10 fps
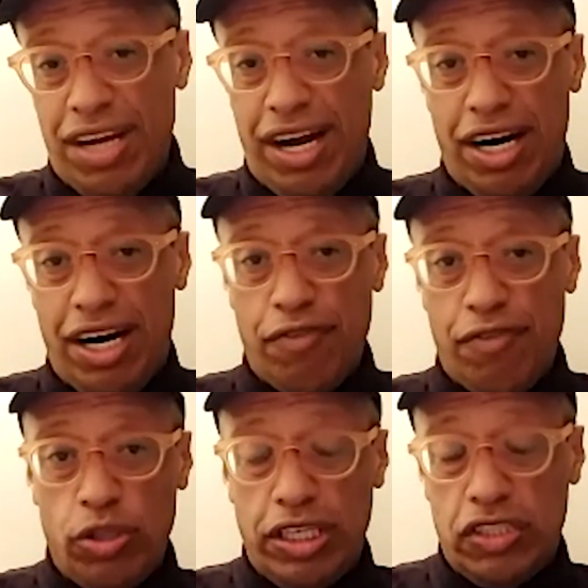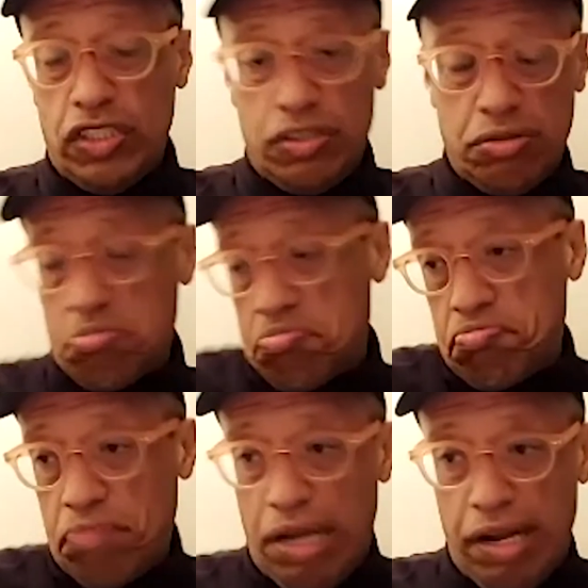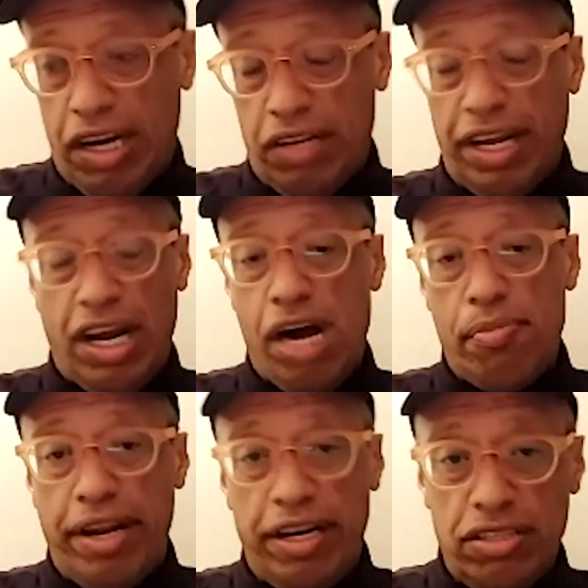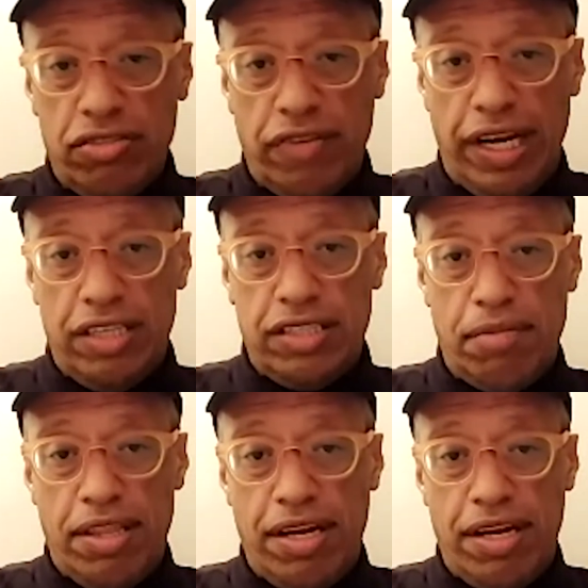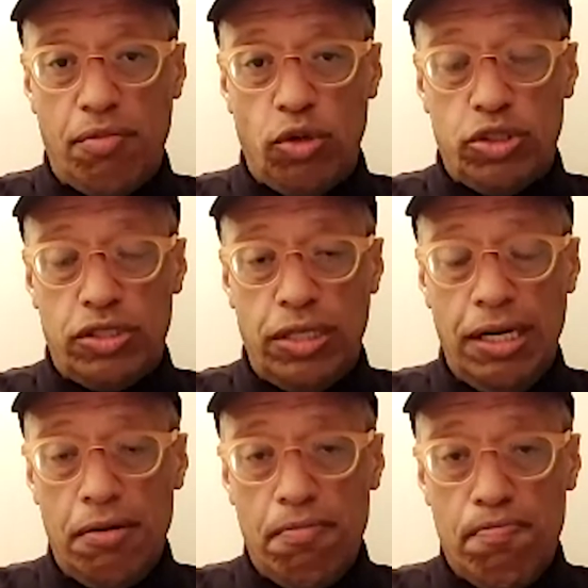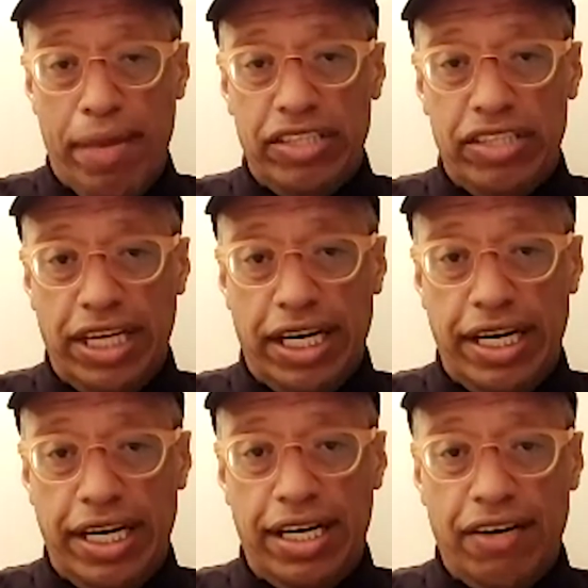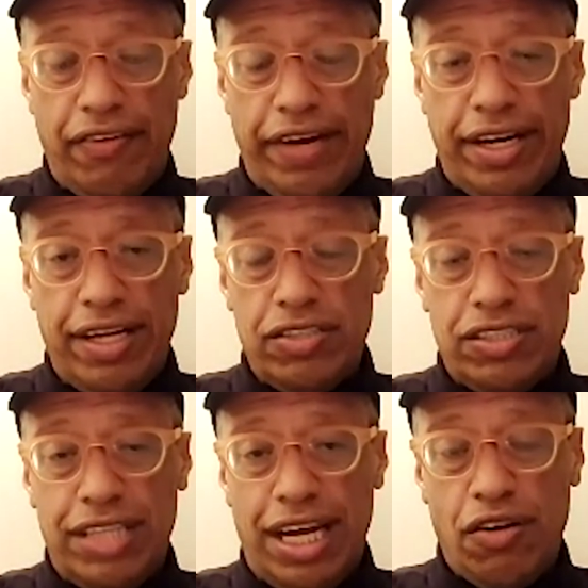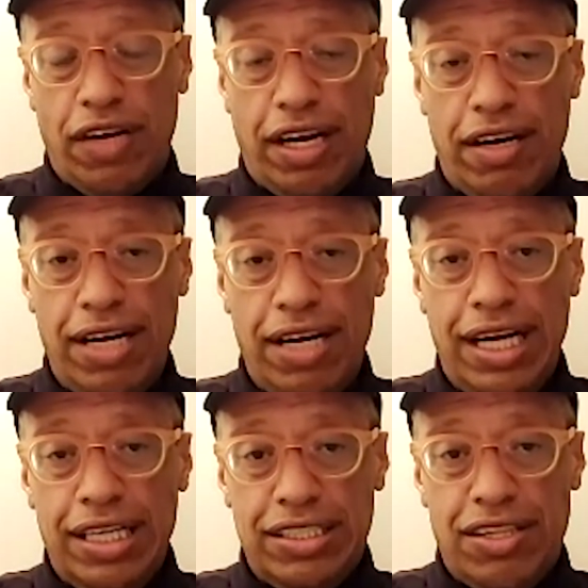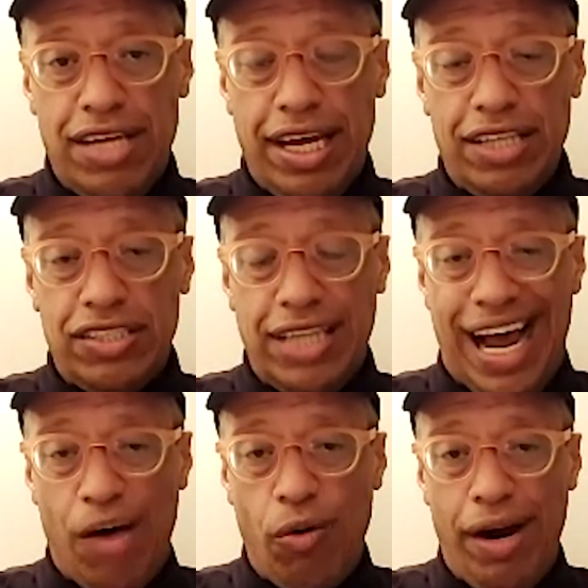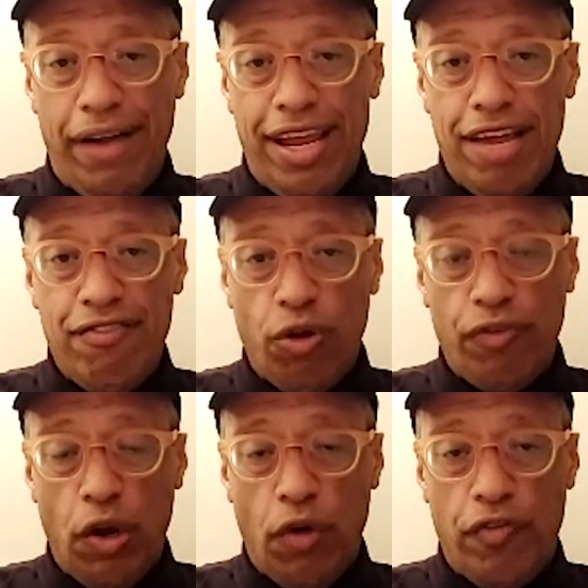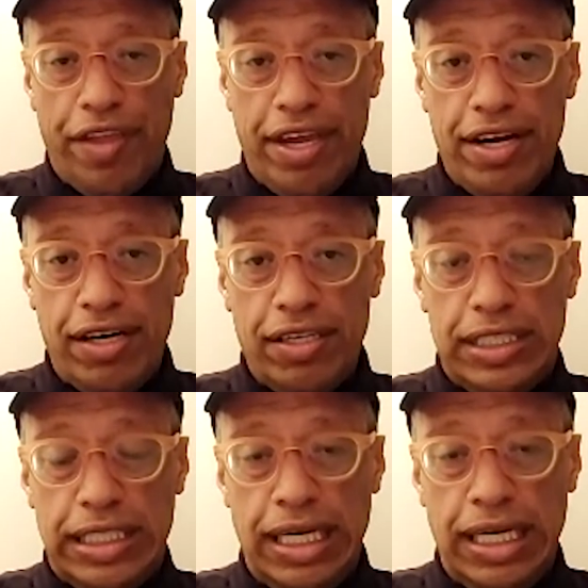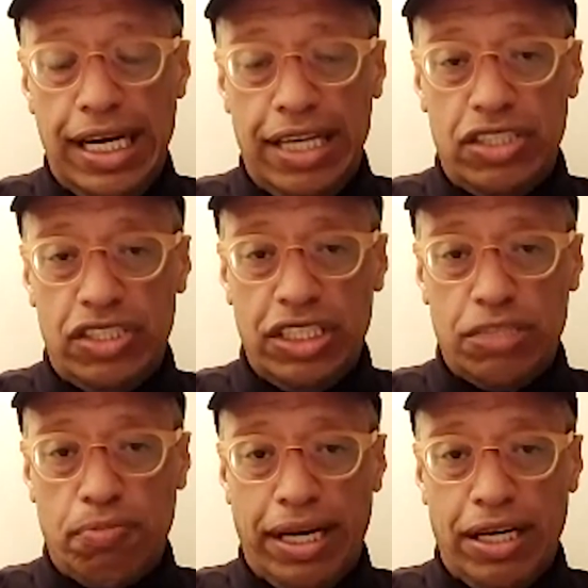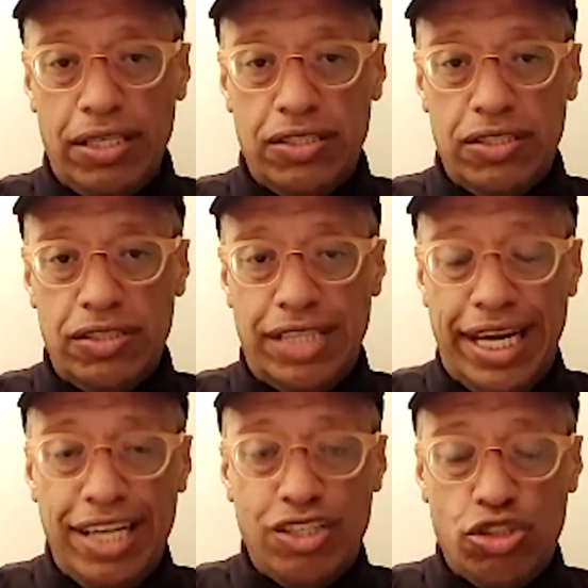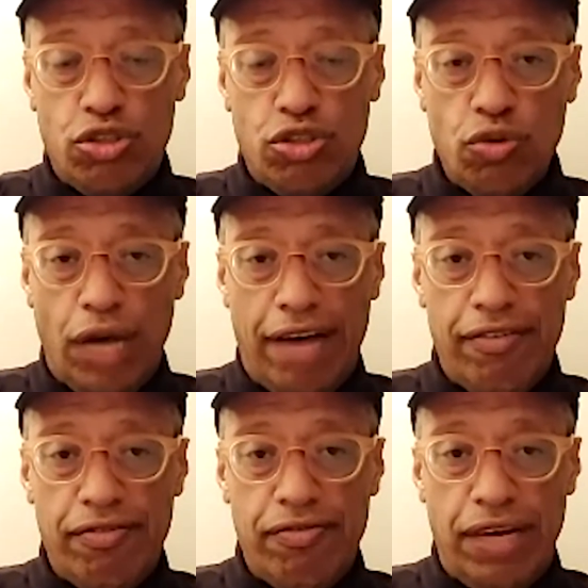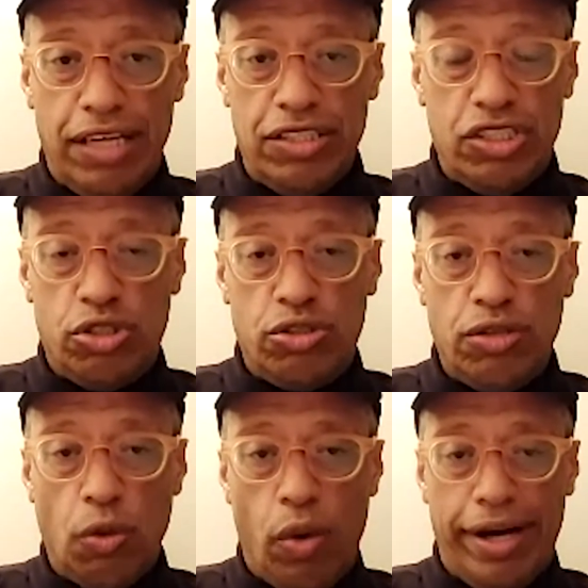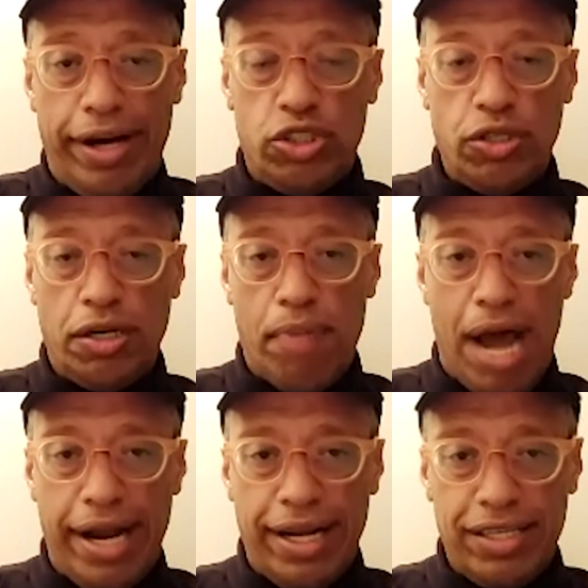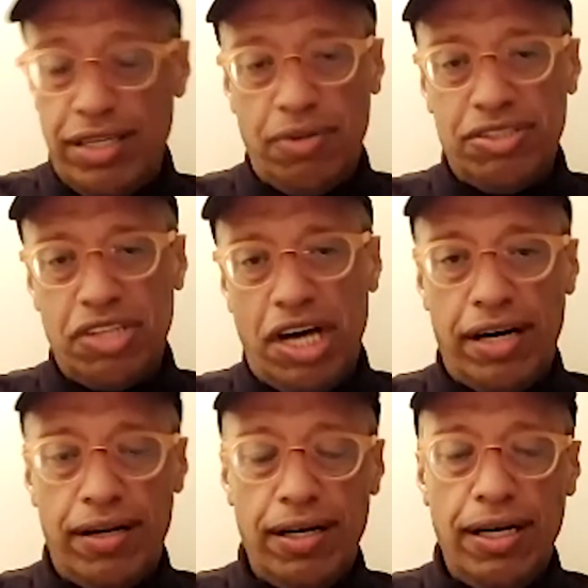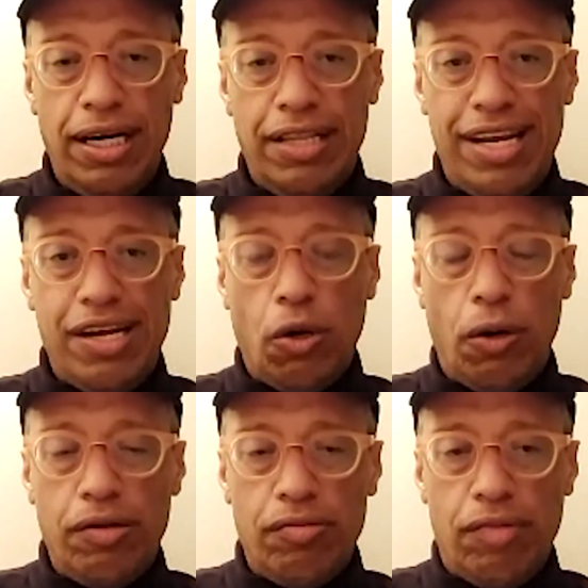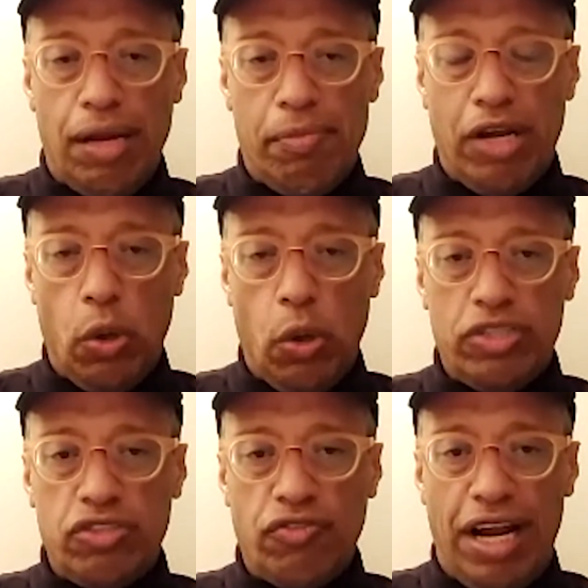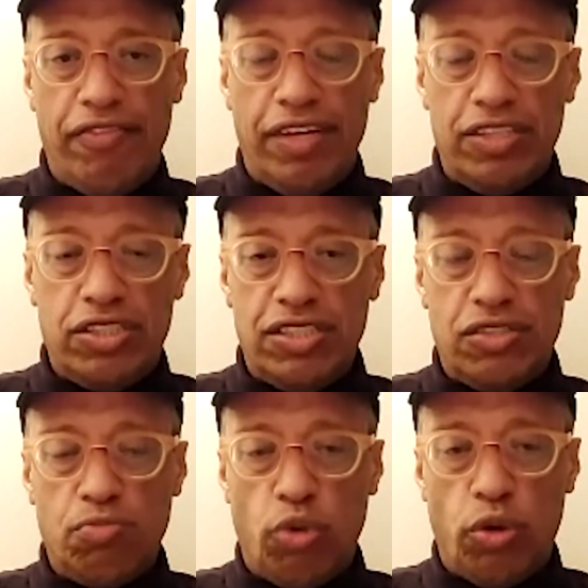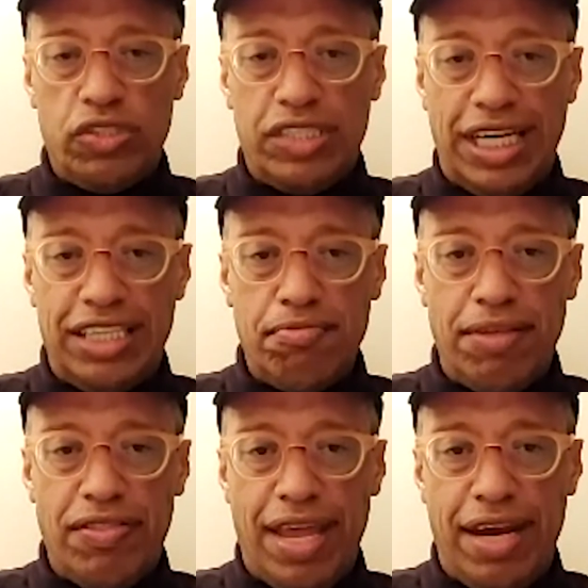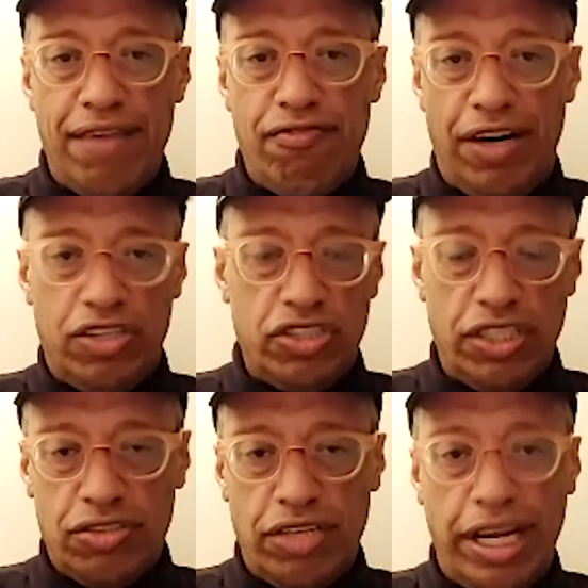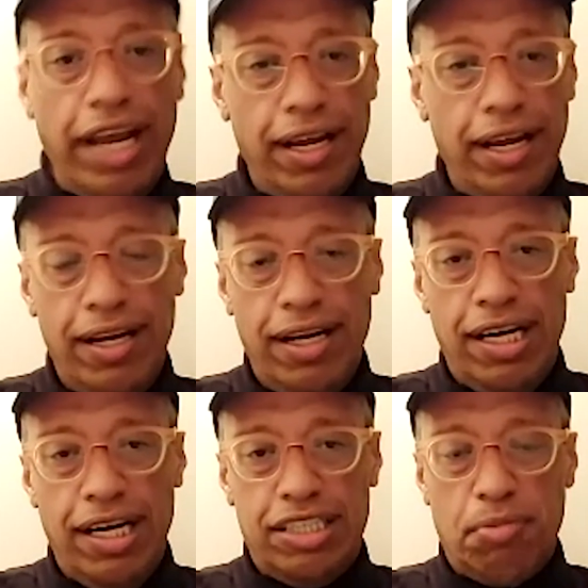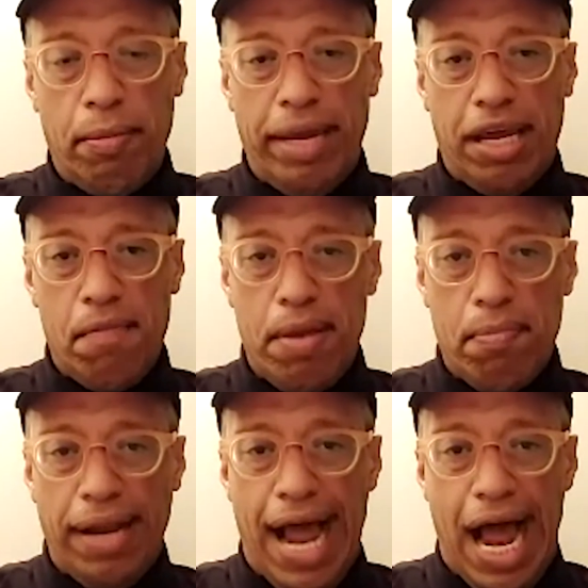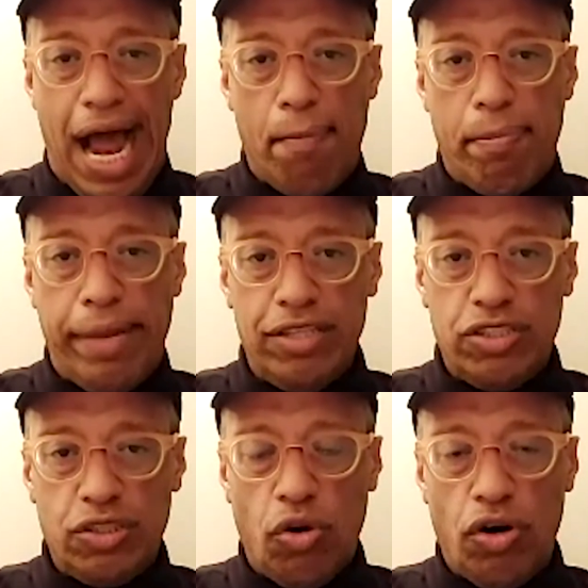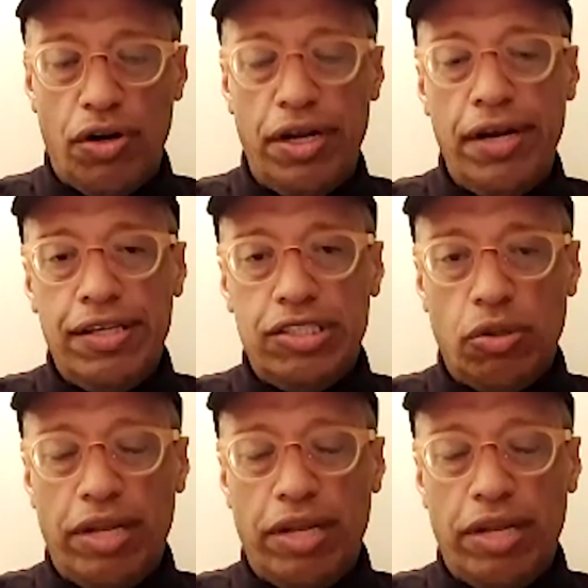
They go. I mean, Coke's relevance is more sentiment than functional today. It's about making people happy and so on. So they're addressing the audience more of an emotional, where Pepsi at the same time is working on sponsorship and endorsements on their branding activity. So the third one has to be very strongly the consistency. You need to be consistent.